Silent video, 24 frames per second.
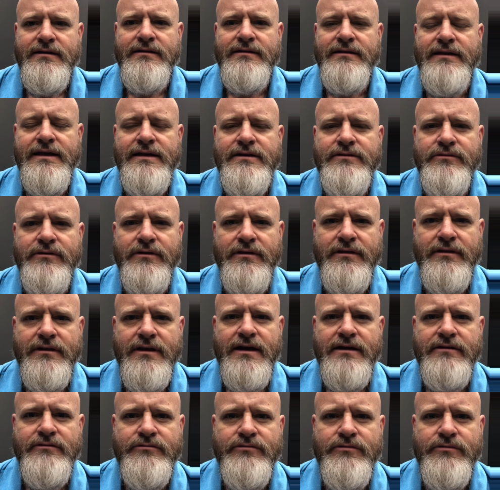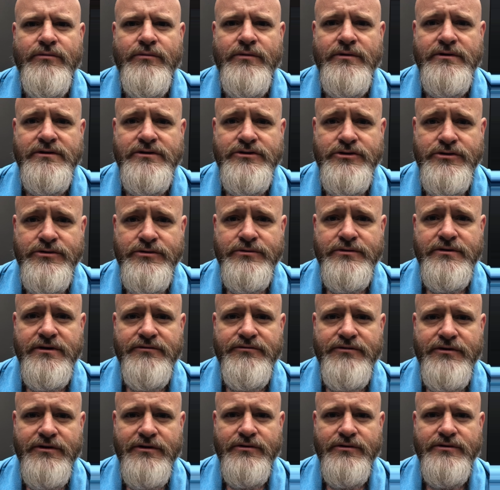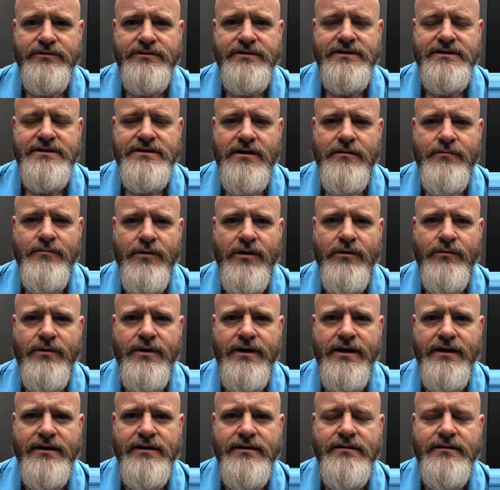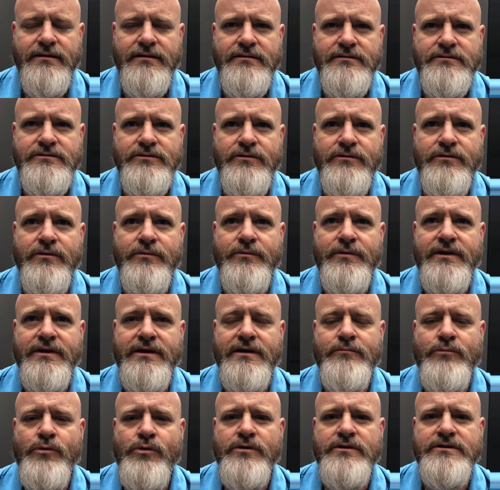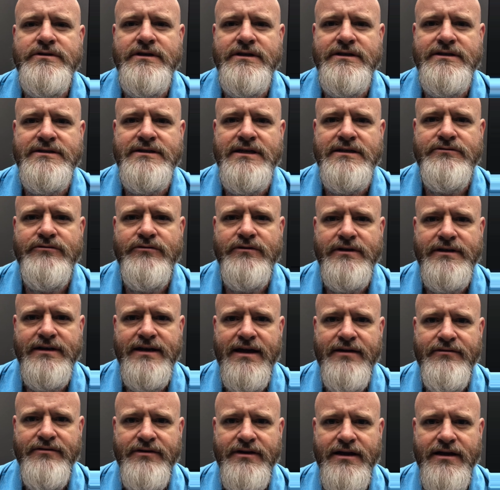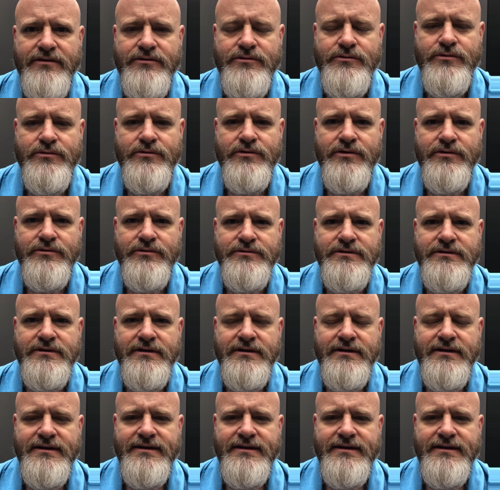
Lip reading: later in life when true difficulties come our way, so that we can more successfully navigate through those.